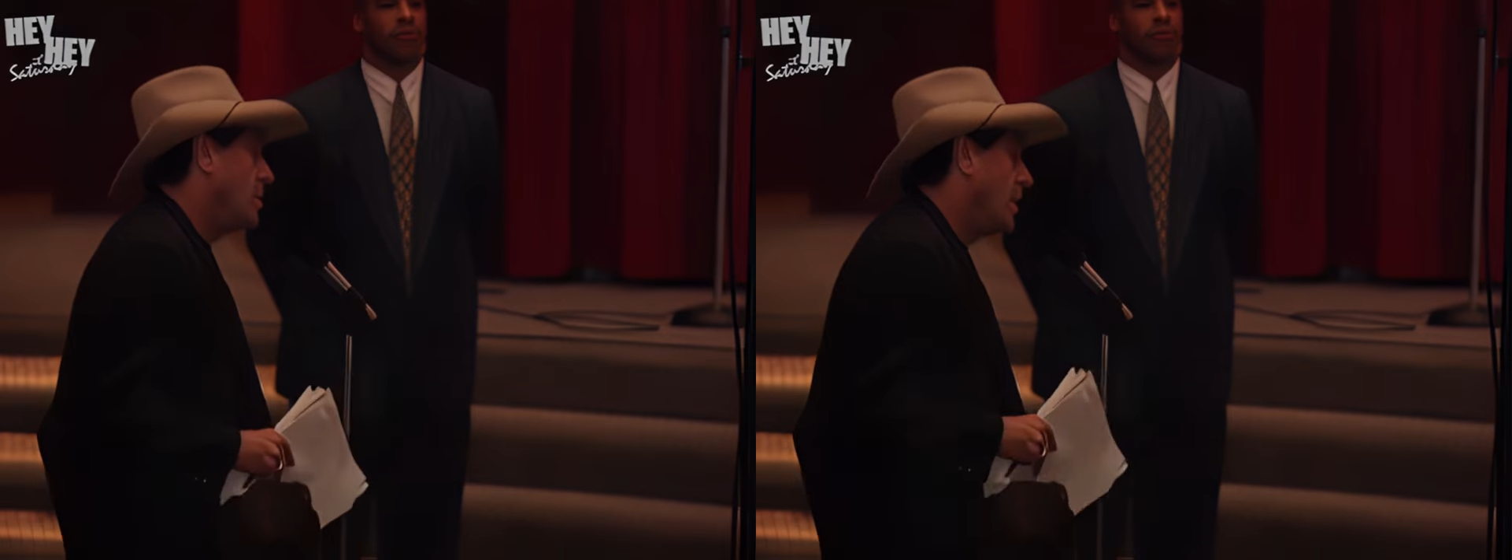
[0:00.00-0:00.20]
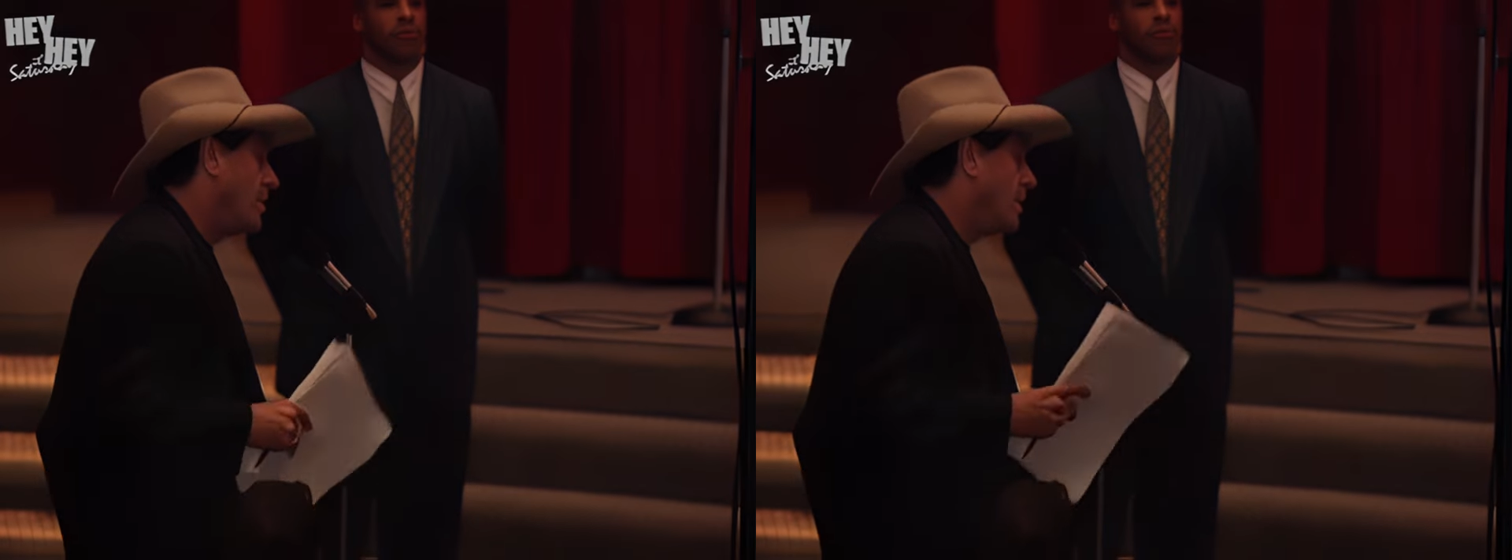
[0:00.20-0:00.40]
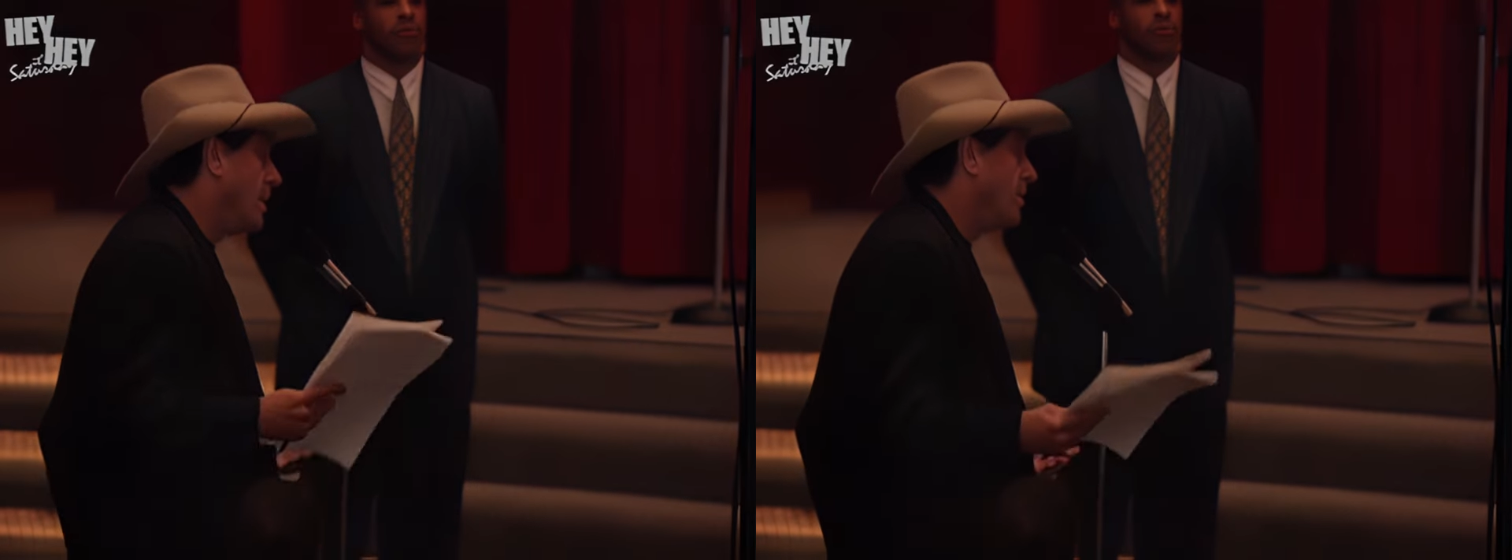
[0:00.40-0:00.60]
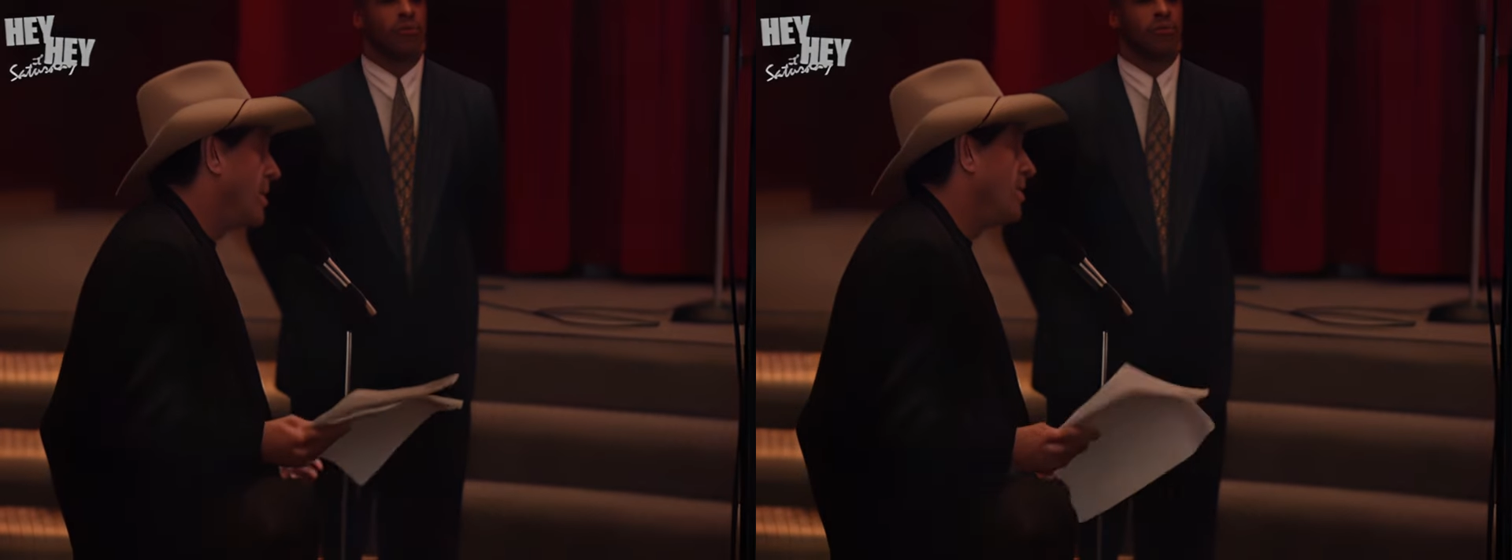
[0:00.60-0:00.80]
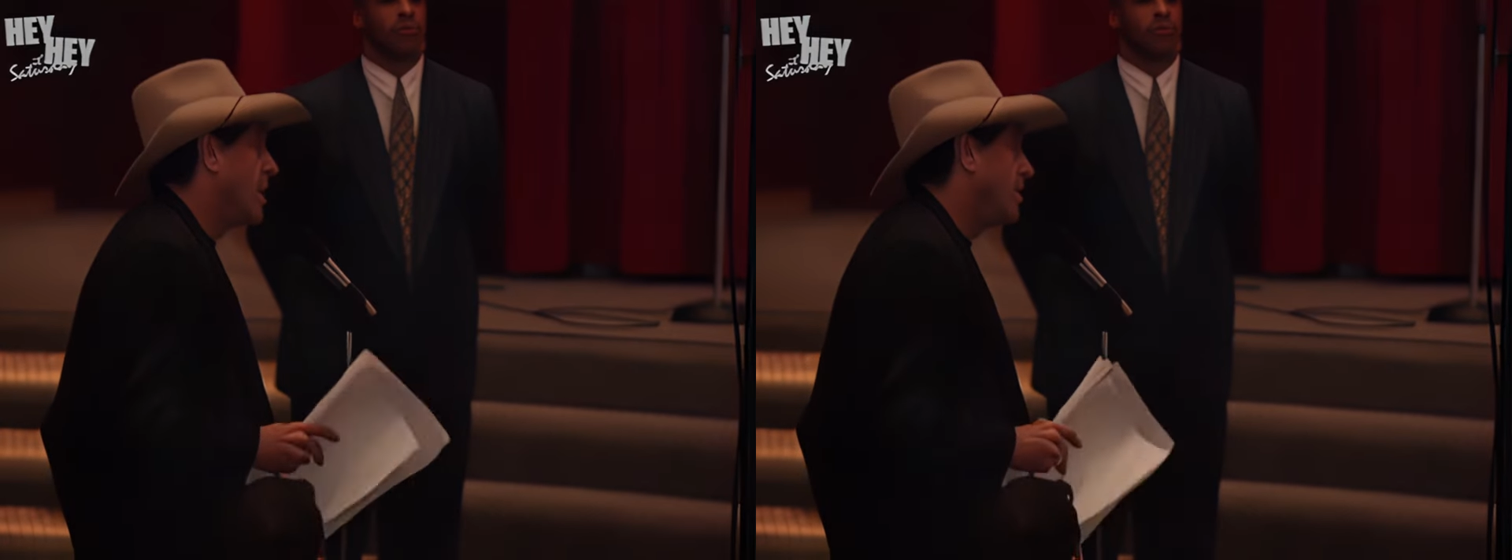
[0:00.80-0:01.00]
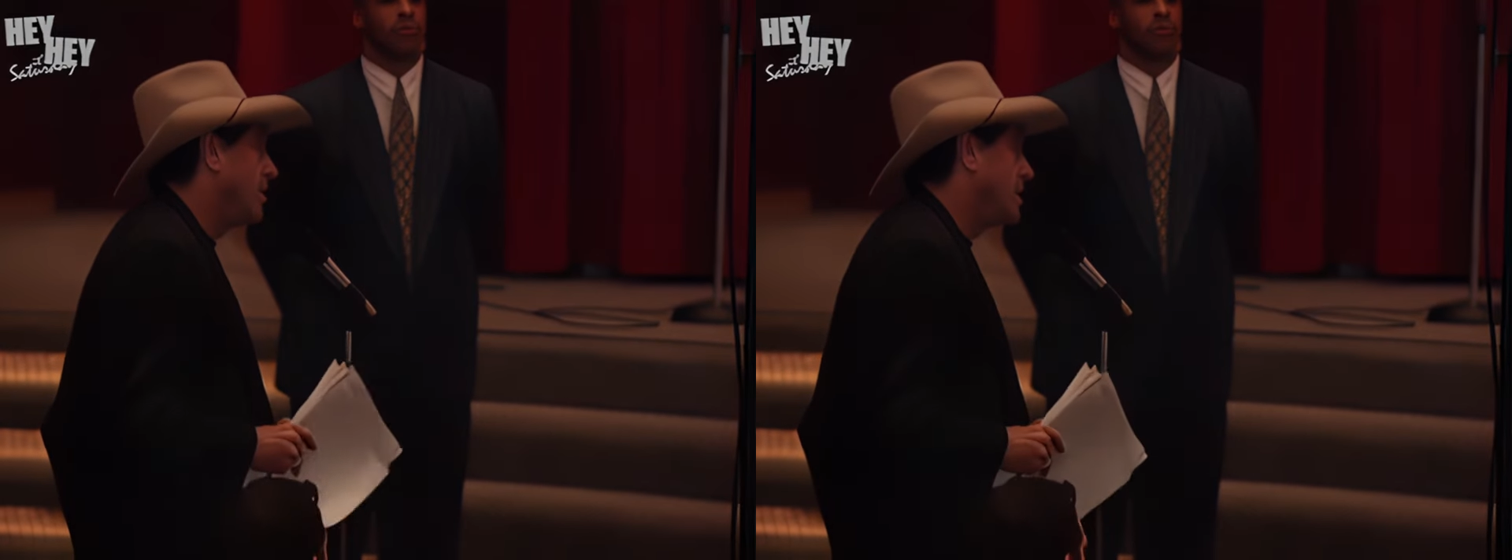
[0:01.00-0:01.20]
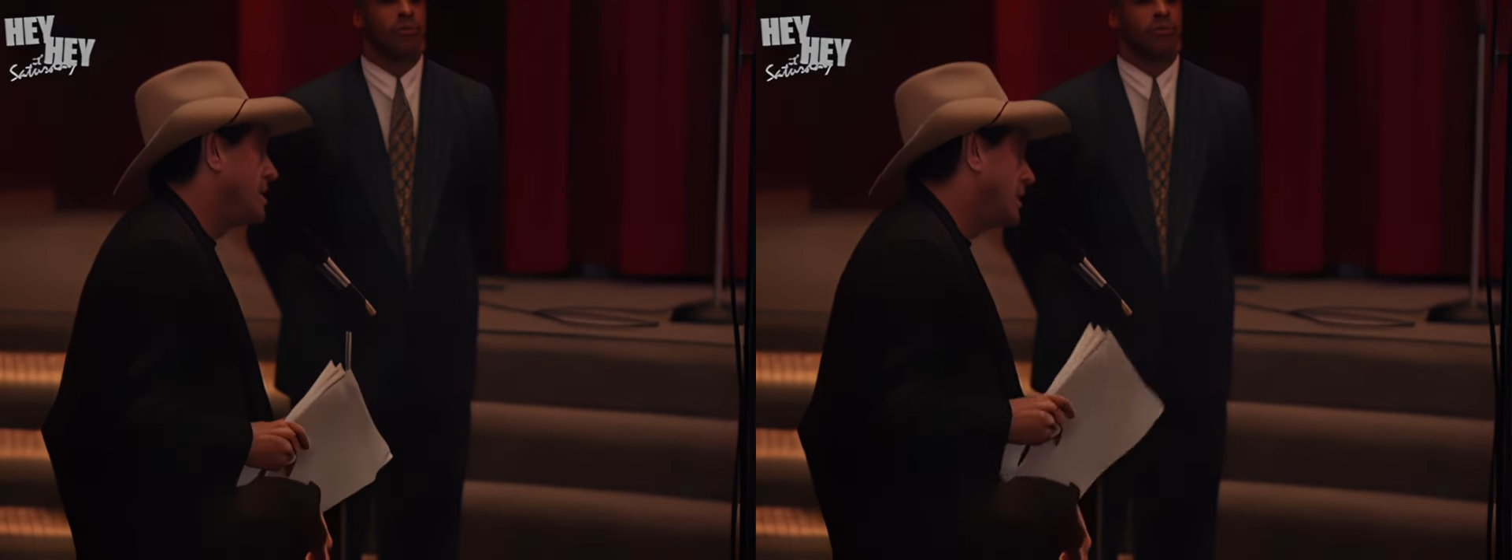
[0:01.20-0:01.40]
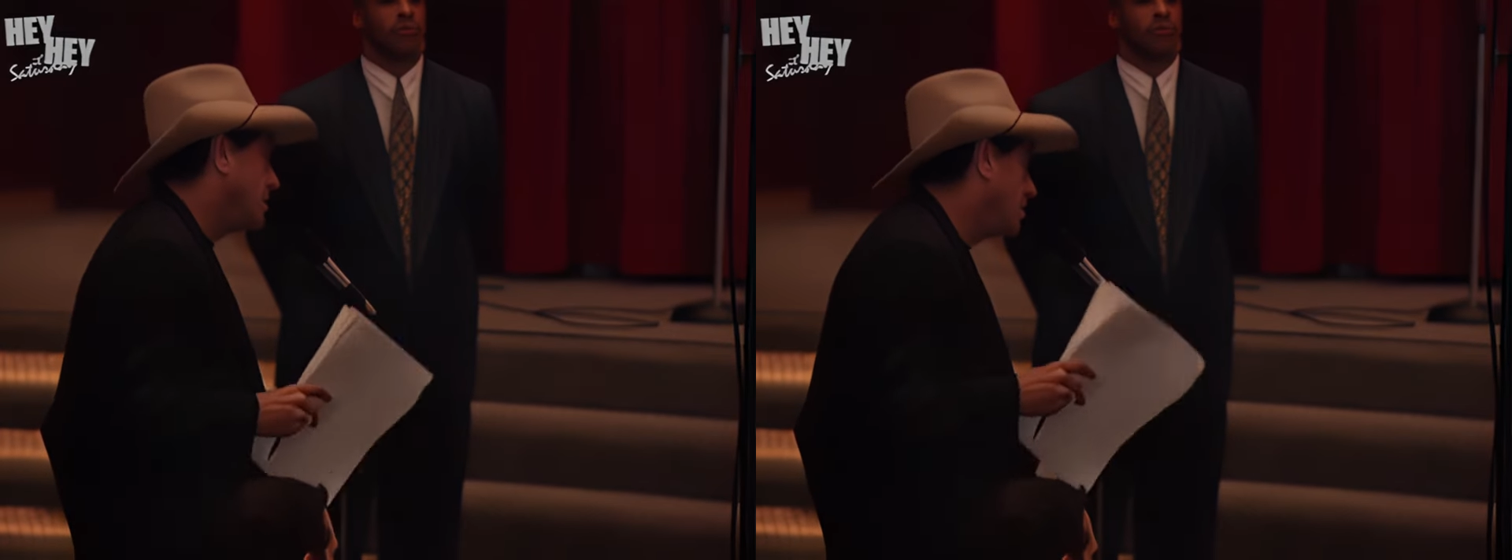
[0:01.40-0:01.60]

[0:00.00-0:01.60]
maybe even have done Evita said